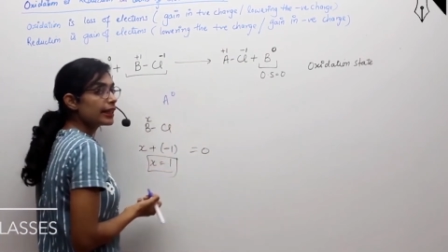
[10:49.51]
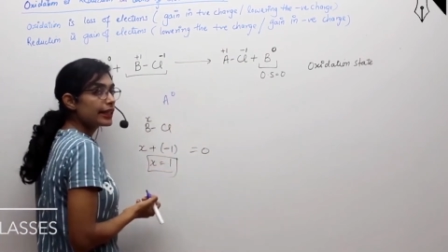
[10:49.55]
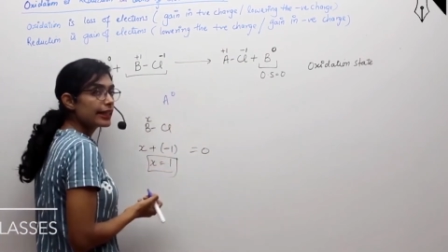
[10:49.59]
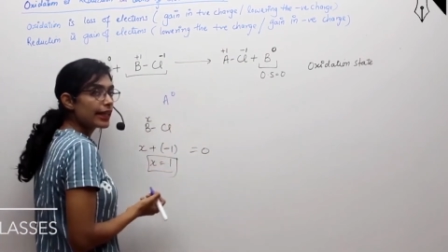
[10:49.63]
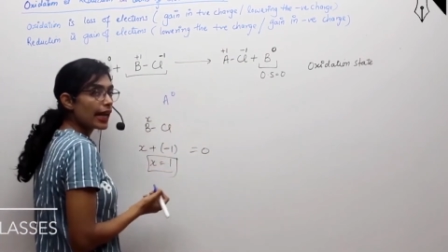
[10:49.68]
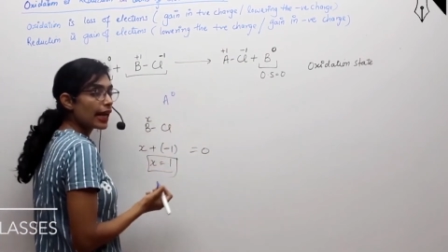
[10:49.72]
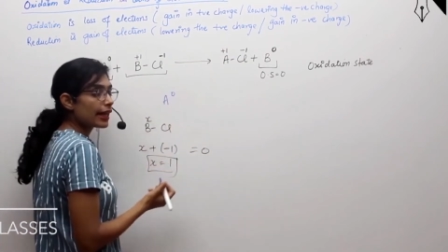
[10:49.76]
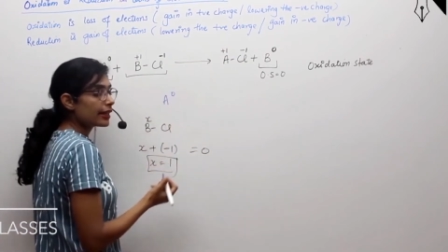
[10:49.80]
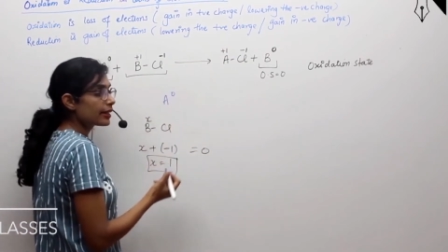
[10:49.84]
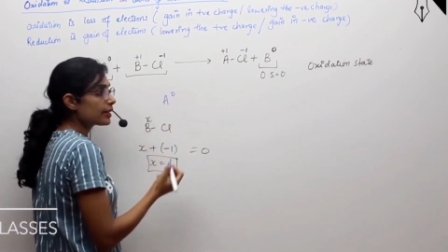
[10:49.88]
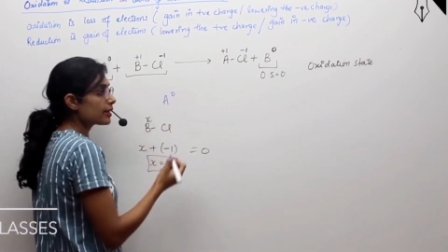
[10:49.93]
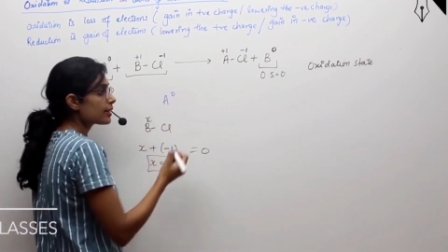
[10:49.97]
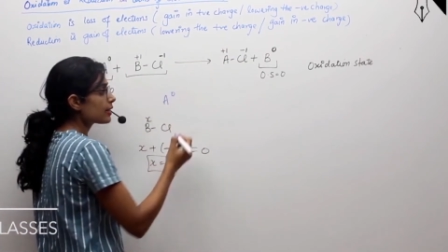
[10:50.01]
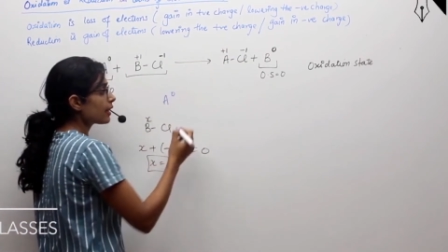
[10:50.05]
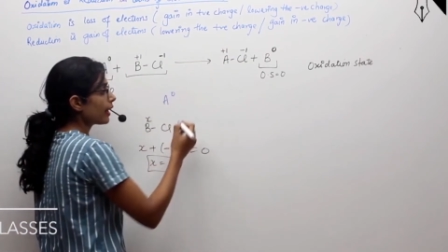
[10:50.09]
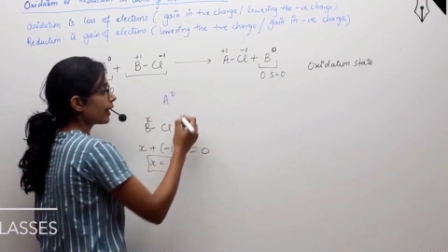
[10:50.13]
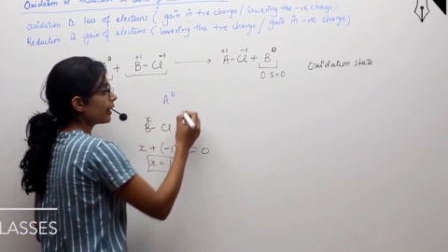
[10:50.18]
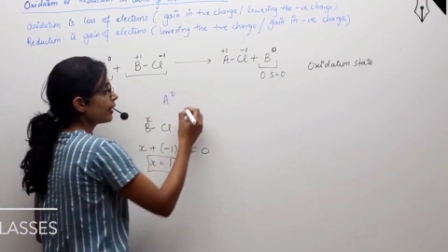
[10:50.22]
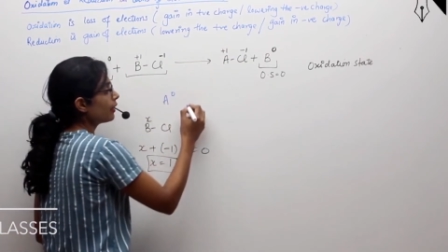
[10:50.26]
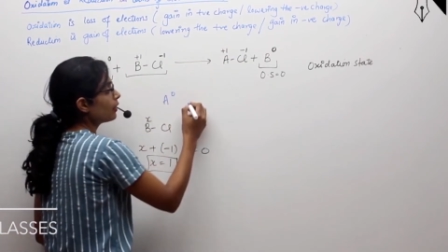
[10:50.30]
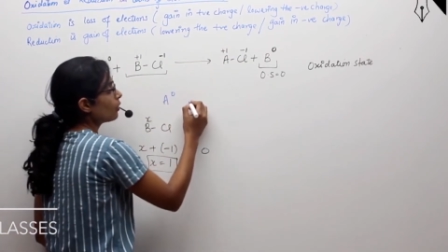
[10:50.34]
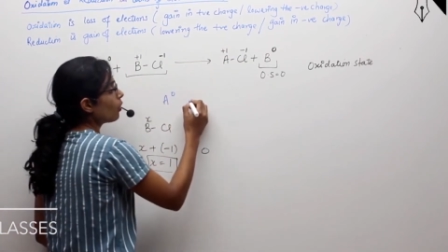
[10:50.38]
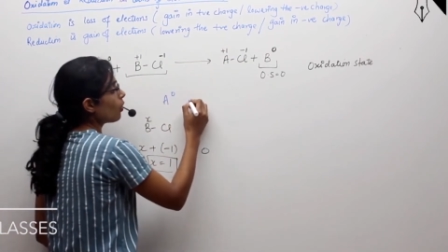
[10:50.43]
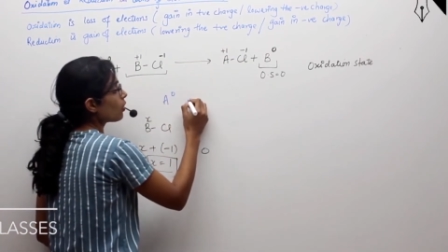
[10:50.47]
the reactant
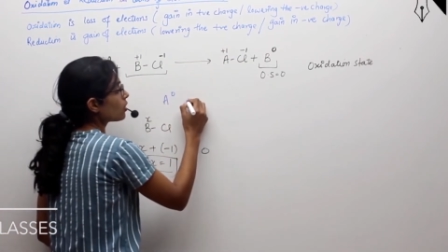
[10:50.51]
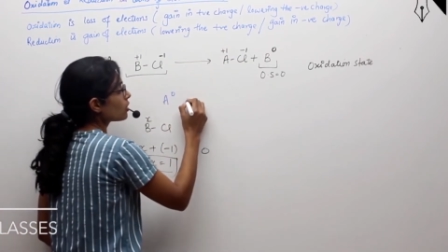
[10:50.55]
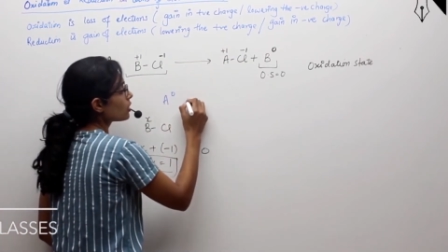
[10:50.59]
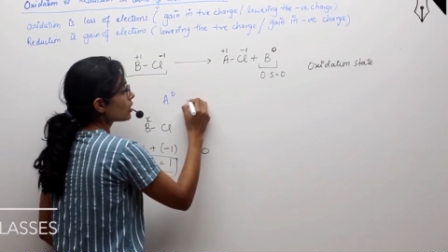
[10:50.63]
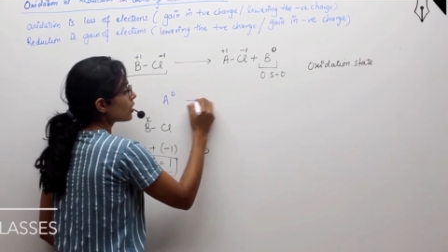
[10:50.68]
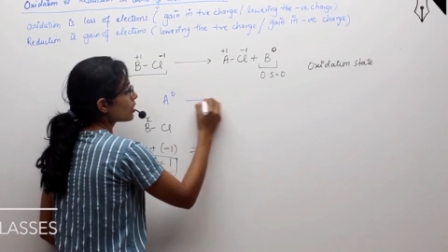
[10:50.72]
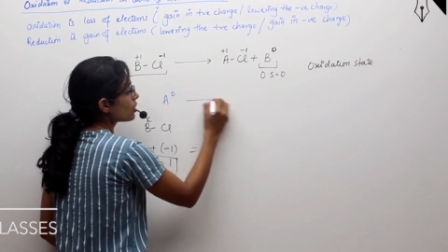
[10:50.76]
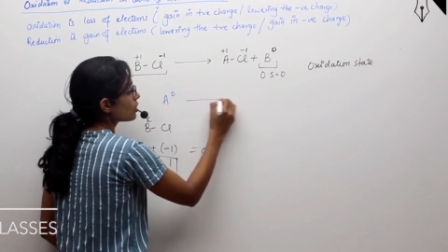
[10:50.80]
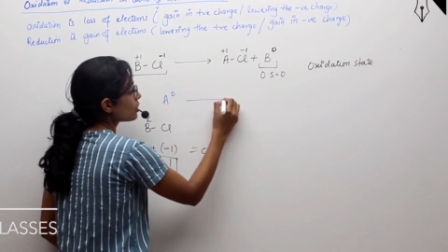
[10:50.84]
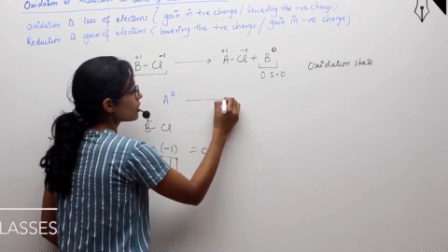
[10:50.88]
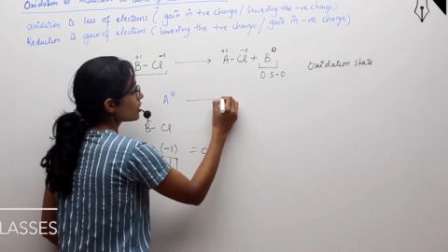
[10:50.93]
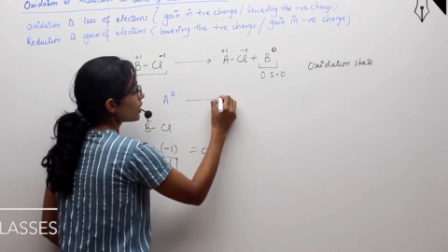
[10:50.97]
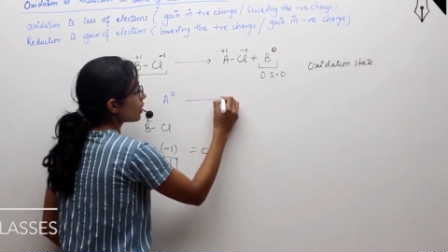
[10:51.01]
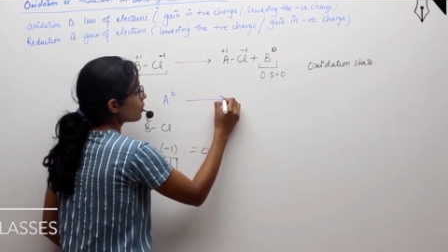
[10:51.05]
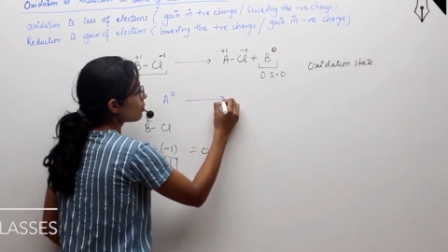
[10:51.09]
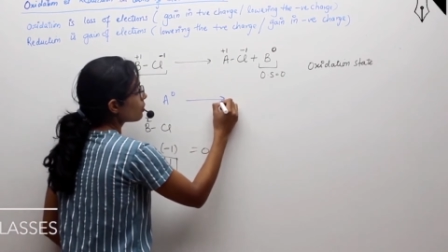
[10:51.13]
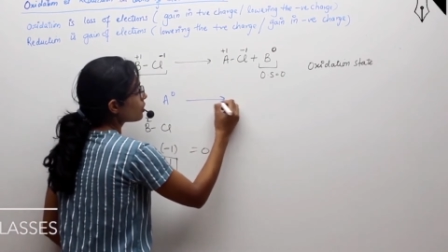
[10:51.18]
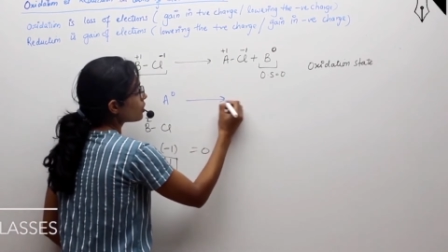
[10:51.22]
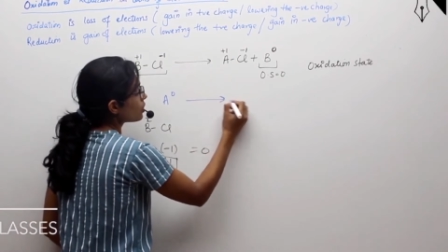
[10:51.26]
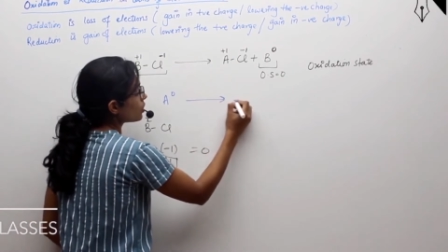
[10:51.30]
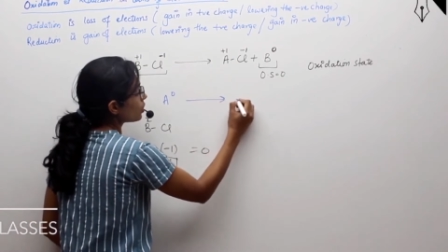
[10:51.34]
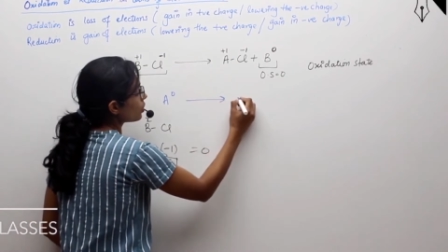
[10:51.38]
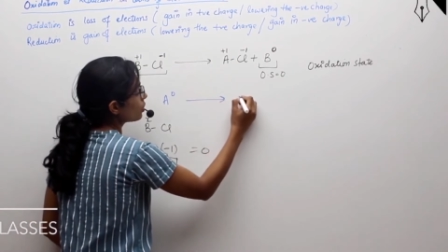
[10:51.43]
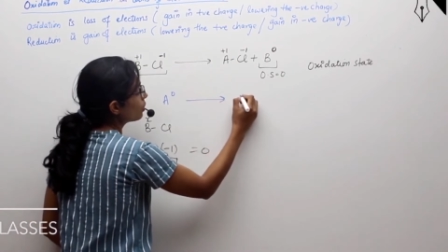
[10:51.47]
side. Oxidation state
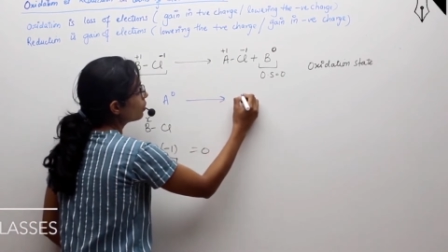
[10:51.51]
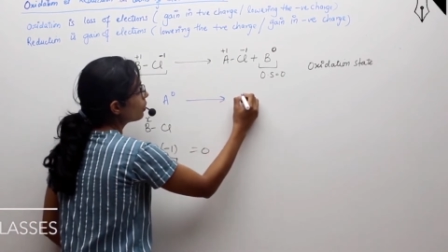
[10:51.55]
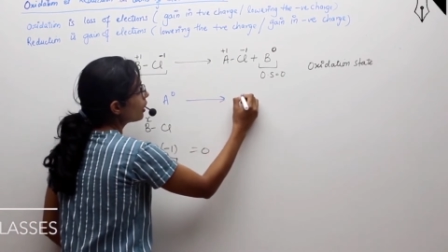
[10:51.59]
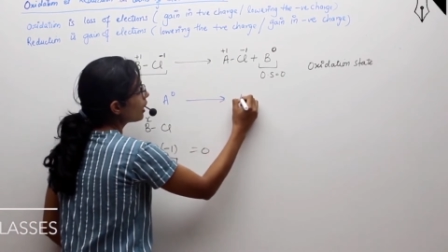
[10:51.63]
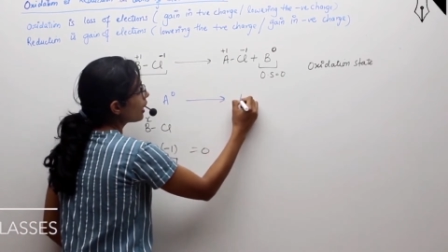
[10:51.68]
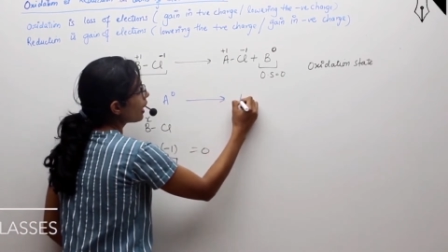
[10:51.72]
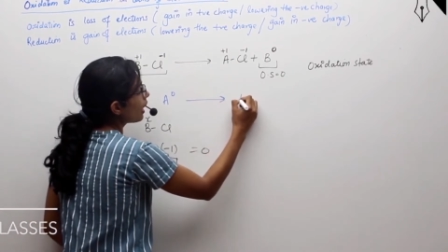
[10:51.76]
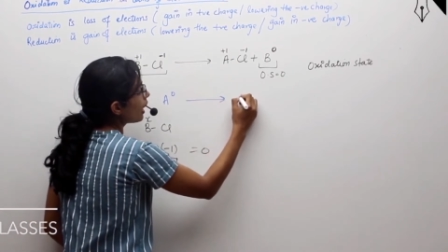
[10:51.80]
was 0.